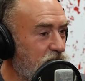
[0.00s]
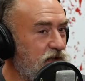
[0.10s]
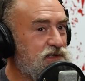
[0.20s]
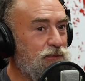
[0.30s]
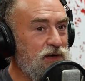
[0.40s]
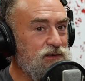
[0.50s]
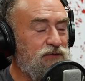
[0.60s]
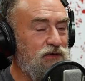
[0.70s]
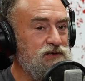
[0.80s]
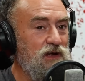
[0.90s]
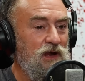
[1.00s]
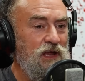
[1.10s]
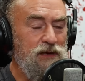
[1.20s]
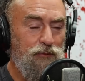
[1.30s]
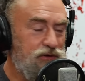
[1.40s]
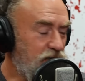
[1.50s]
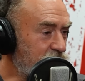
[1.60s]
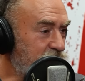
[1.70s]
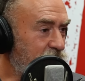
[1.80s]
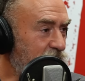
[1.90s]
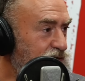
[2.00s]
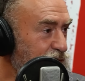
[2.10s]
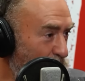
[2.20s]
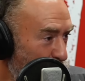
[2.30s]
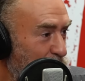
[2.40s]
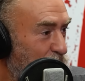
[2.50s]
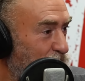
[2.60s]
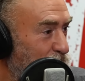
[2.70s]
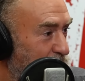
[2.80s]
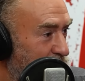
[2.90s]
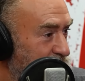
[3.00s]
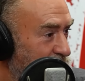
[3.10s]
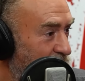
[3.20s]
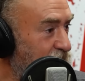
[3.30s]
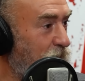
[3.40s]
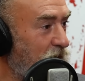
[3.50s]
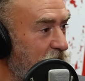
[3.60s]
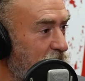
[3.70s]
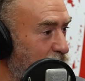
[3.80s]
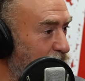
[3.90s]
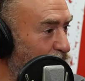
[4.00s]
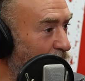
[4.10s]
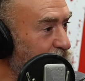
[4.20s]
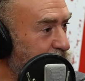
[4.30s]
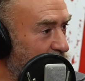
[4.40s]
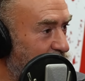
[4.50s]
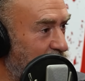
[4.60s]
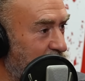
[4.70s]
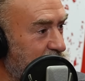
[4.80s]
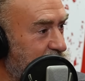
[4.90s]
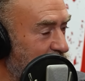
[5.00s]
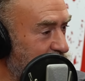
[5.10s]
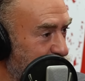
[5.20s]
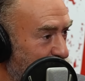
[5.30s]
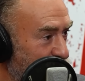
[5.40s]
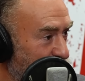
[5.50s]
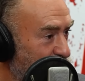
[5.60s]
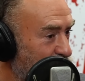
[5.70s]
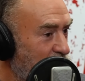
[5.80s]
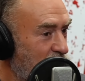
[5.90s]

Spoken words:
but it's the way it's phrased. It would take an astronomical bid, and the player would want it for Isak to move,